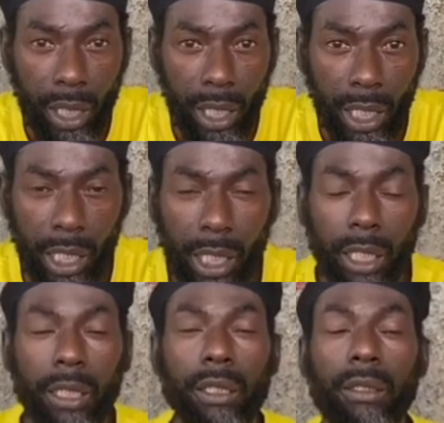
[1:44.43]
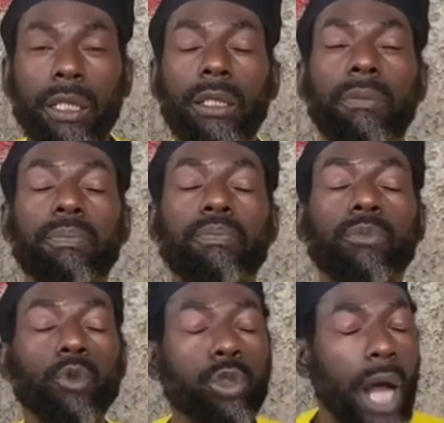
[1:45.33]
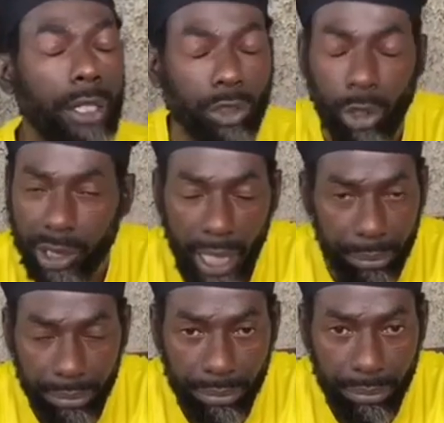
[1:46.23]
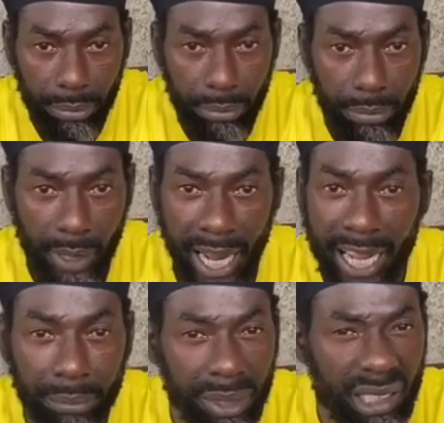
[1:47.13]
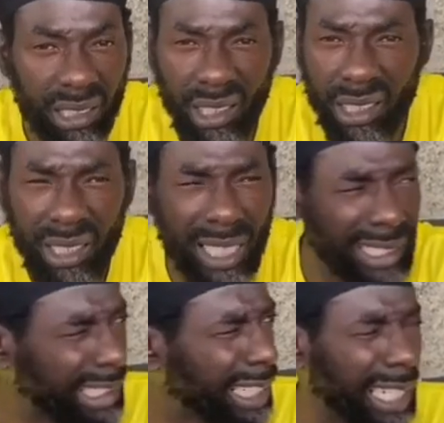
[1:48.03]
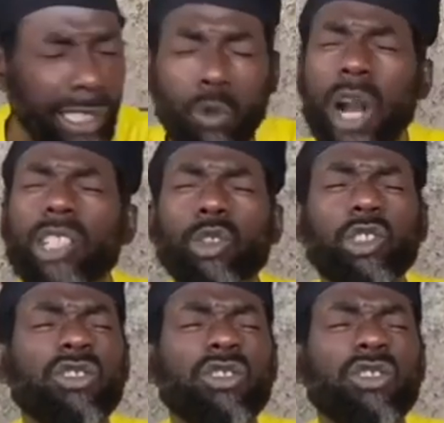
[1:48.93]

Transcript: Last night I saw one look better than a white shirt and I said, oh, that I shot him out. That's another problem still.